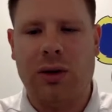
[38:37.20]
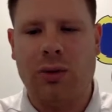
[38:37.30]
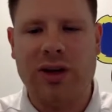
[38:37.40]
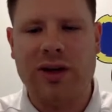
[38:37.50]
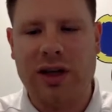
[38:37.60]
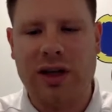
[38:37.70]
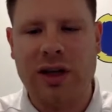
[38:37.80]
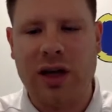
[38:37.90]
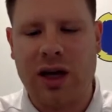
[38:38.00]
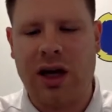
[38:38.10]
We did
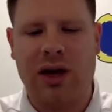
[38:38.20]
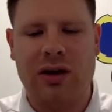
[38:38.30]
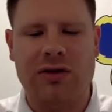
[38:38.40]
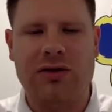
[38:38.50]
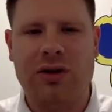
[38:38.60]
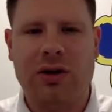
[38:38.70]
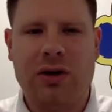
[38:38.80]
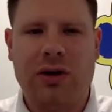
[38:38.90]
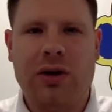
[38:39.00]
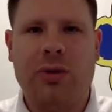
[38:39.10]
have
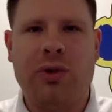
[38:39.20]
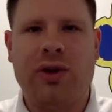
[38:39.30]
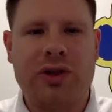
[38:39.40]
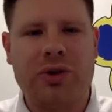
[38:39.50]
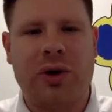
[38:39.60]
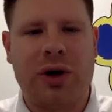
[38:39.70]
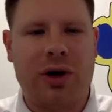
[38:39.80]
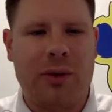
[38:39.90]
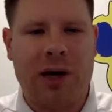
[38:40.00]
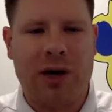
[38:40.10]
a potential
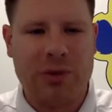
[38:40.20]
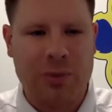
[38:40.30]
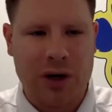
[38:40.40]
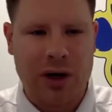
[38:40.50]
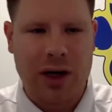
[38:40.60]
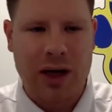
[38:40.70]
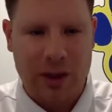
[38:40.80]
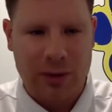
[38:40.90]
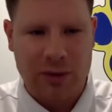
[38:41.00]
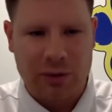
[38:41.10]
partner at Mounds Park
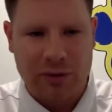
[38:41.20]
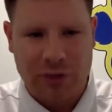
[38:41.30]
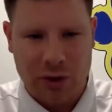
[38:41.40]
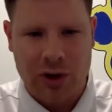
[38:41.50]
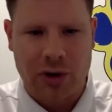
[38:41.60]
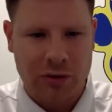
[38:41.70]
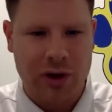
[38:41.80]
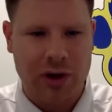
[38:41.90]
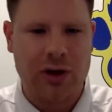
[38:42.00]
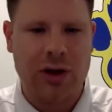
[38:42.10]
Academy before COVID hit